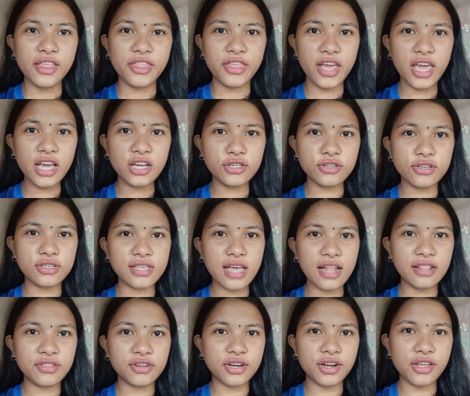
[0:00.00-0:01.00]
The issues
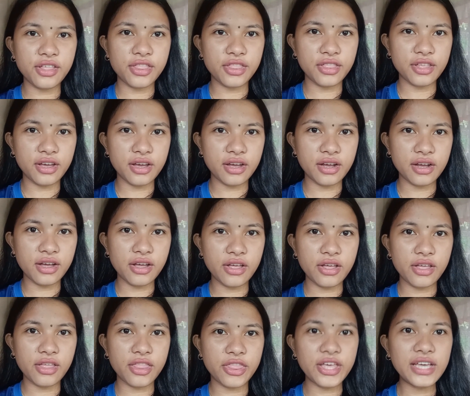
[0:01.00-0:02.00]
under
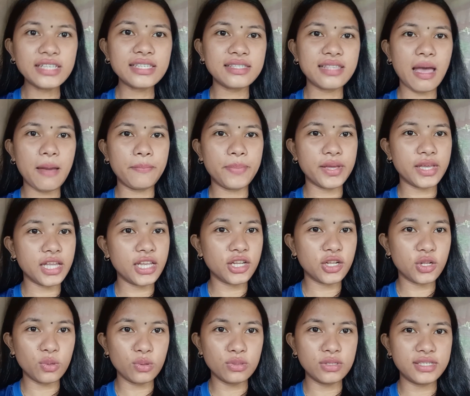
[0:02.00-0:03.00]
this topic
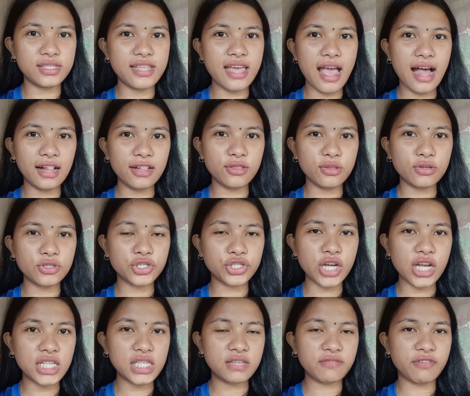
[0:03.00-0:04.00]
includes the L2
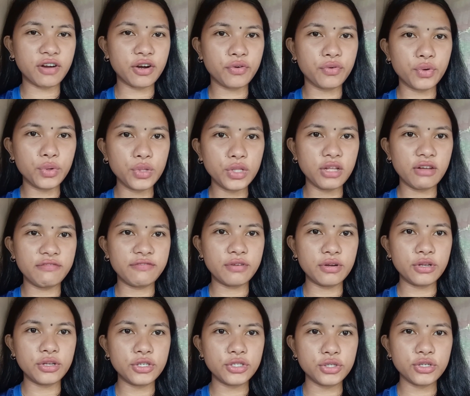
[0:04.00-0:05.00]
transfer rule of
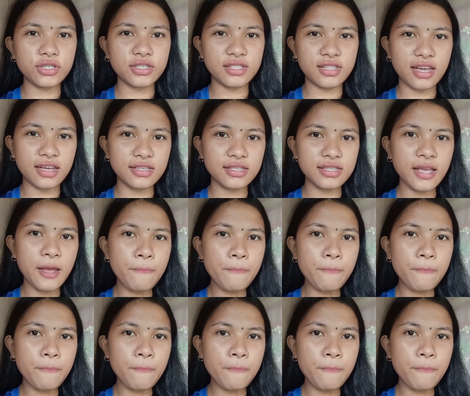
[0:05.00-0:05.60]
consciousness,